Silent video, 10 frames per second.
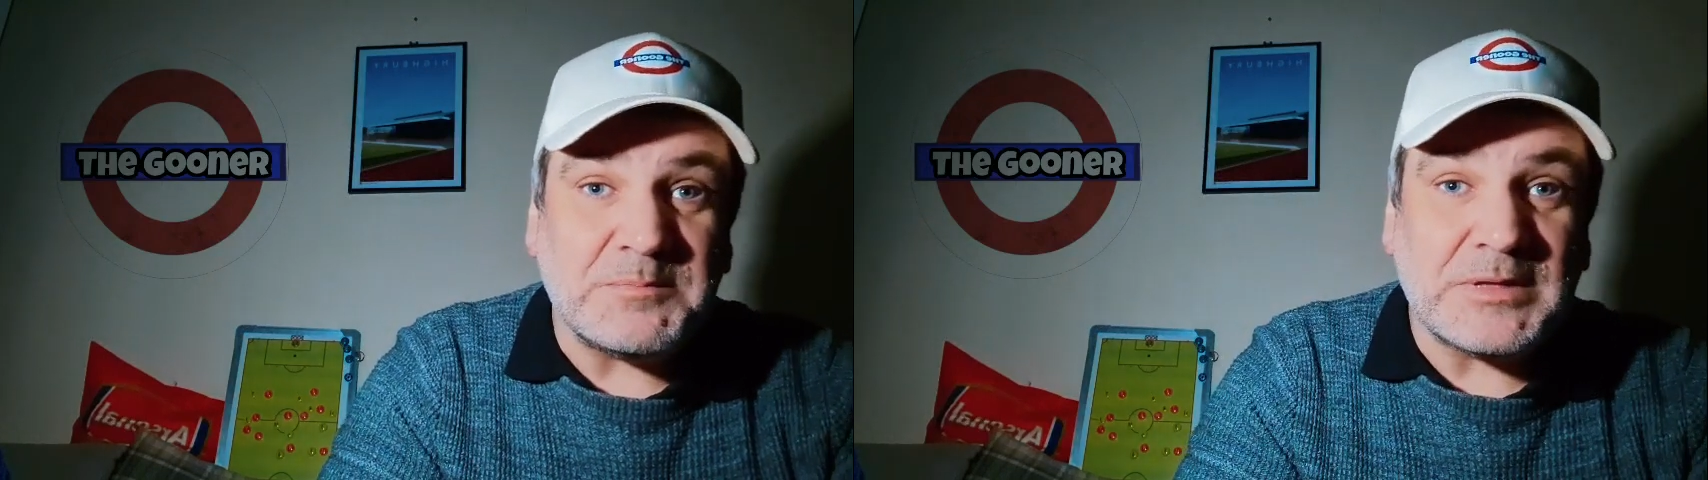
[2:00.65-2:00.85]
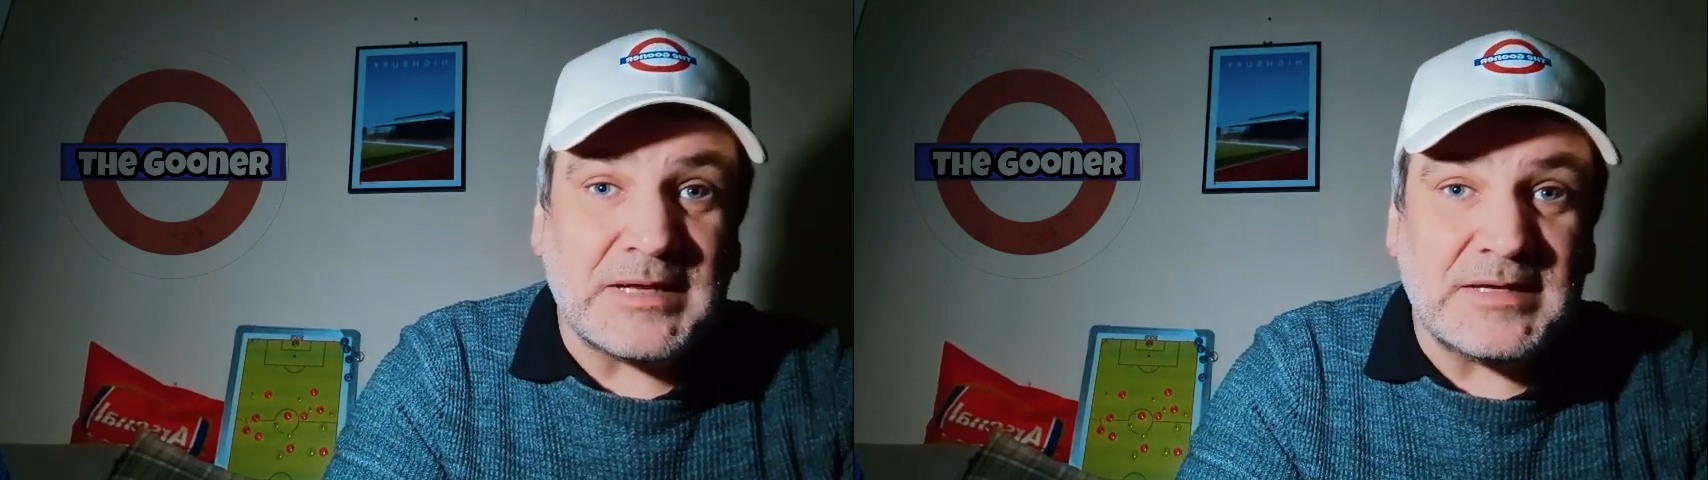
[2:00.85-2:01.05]

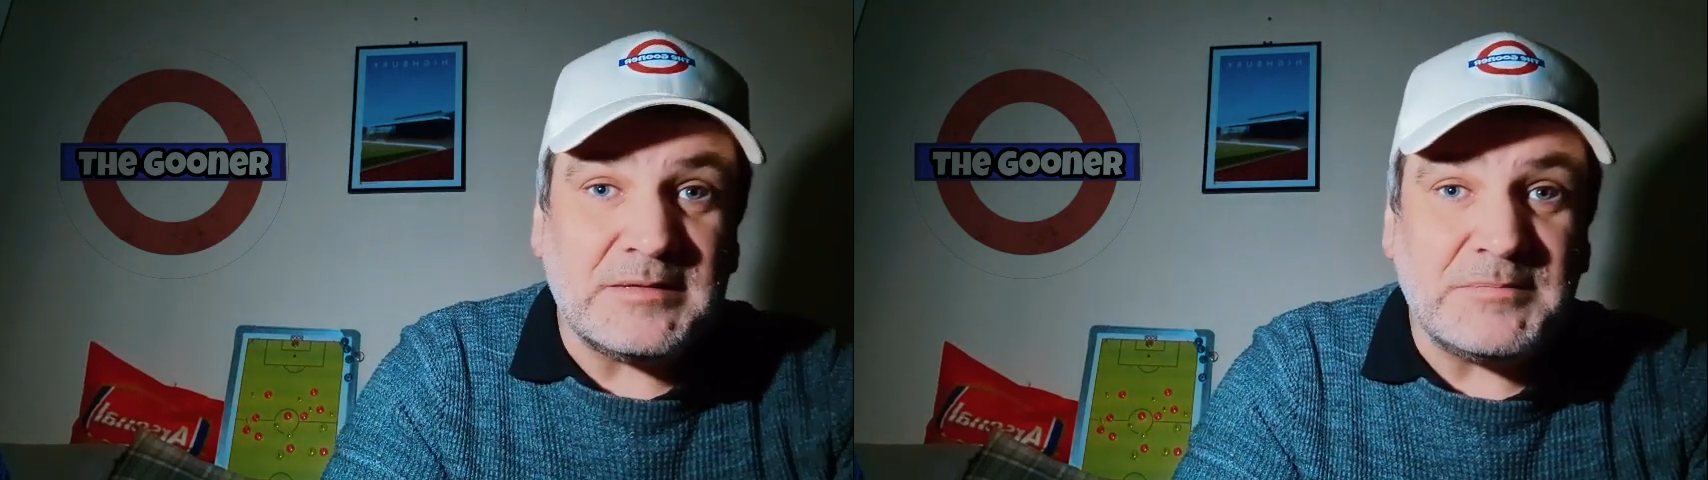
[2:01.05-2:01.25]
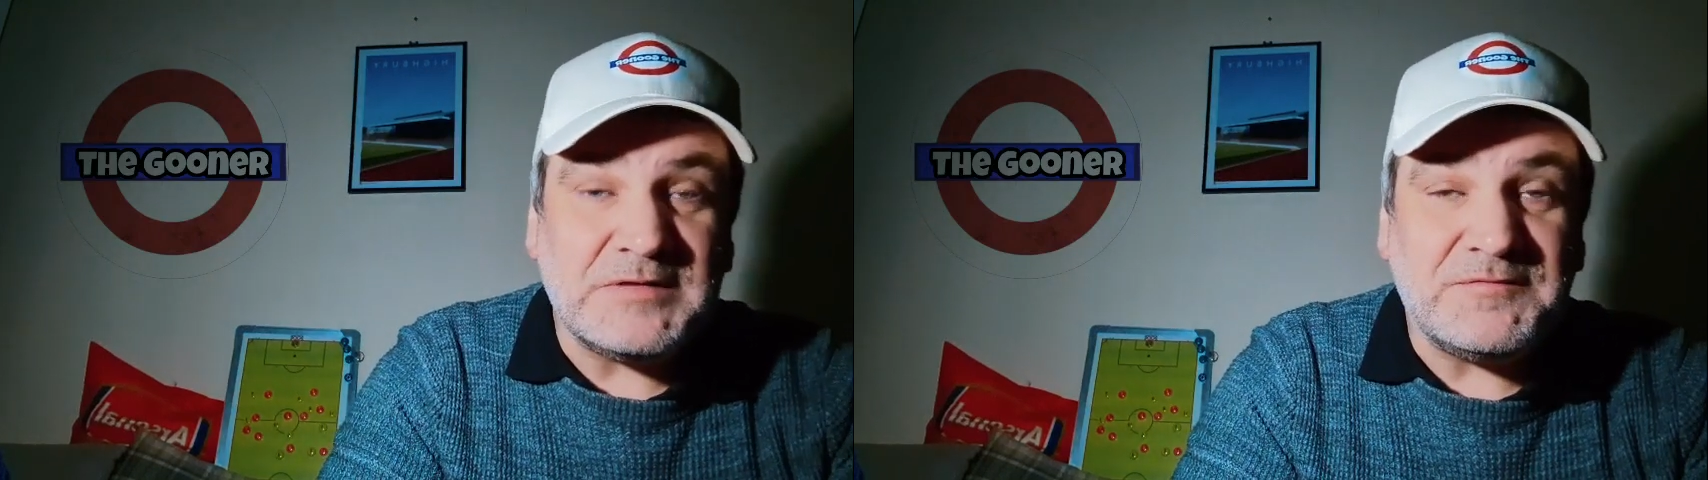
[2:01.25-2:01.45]
play in
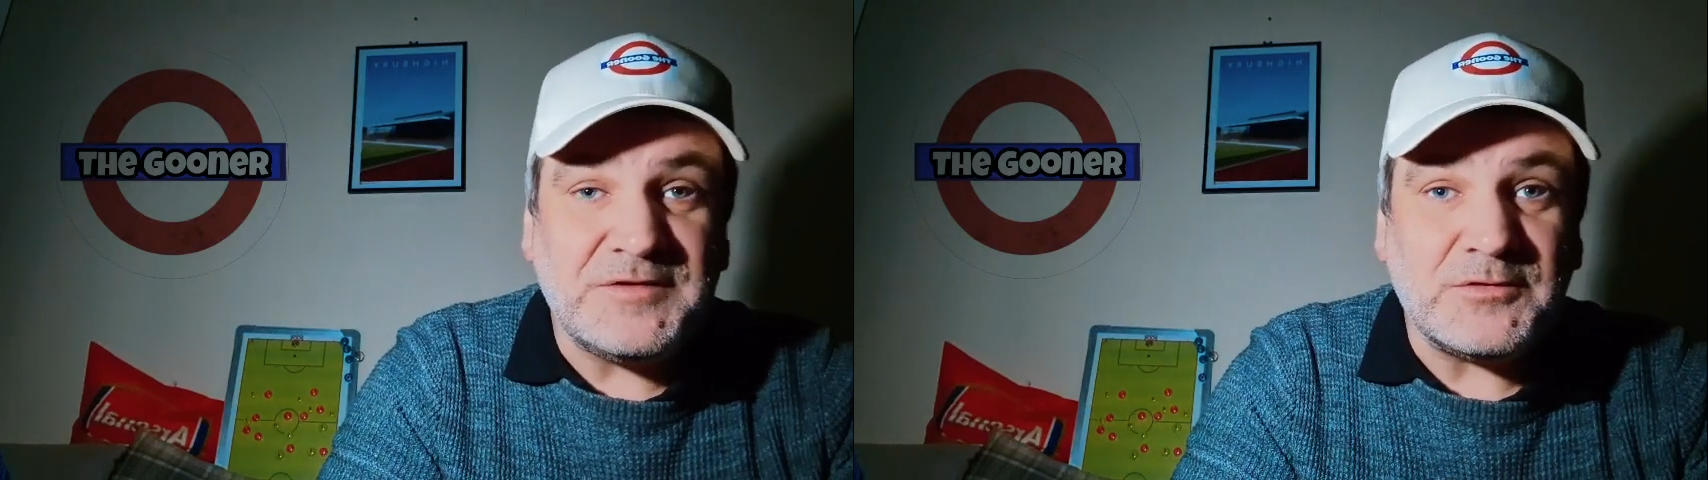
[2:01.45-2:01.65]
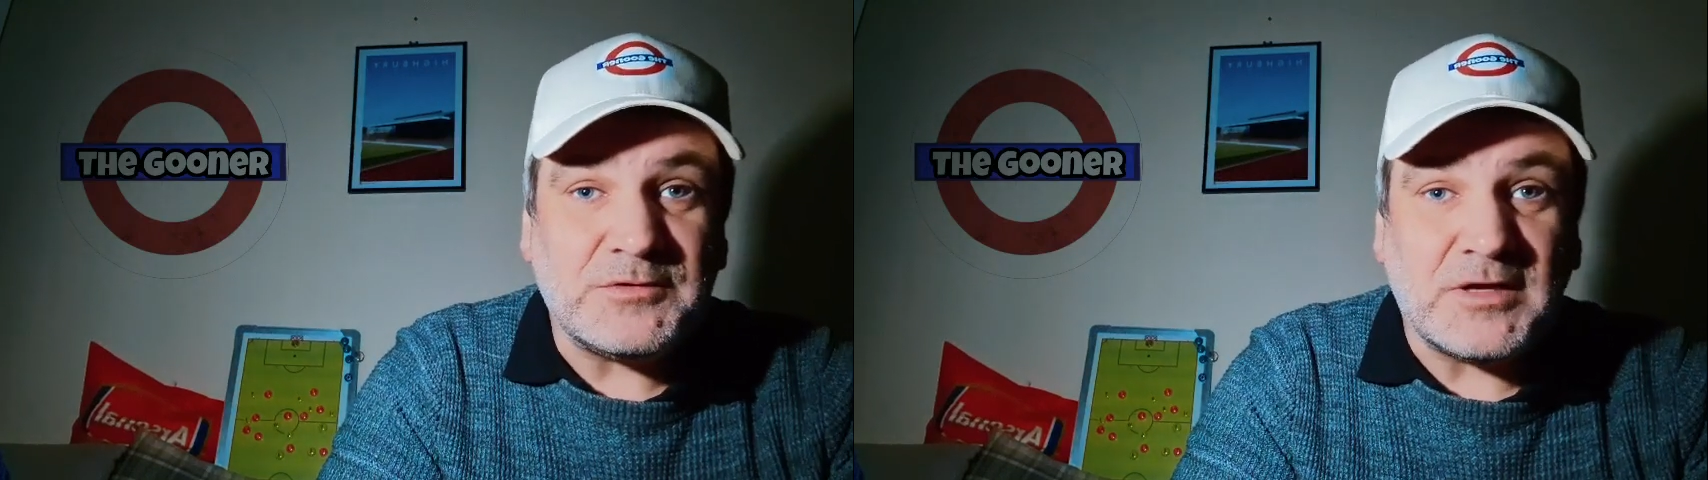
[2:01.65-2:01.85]
the
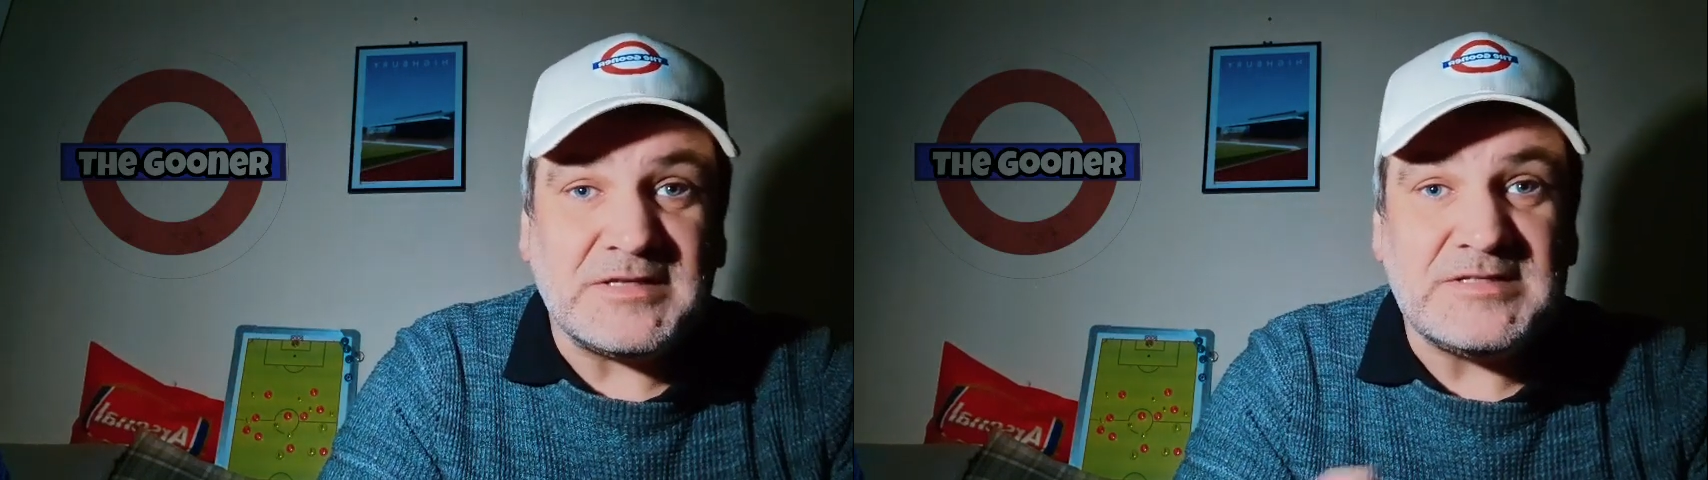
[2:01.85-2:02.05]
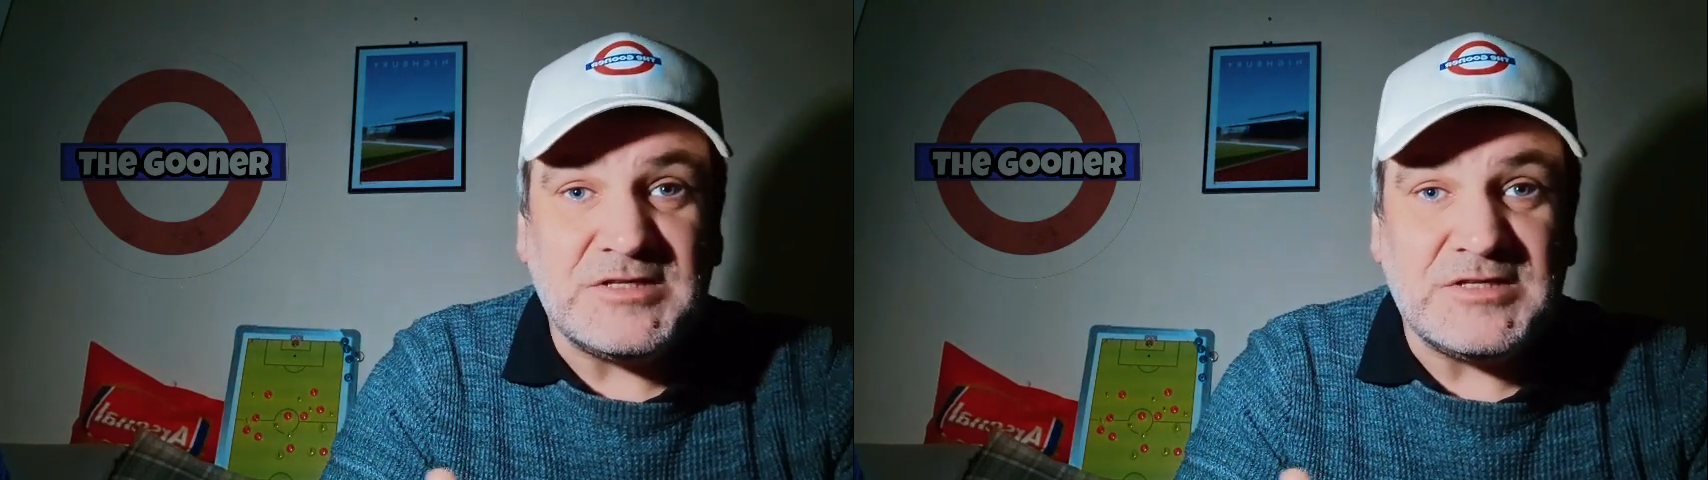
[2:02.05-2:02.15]
midfield like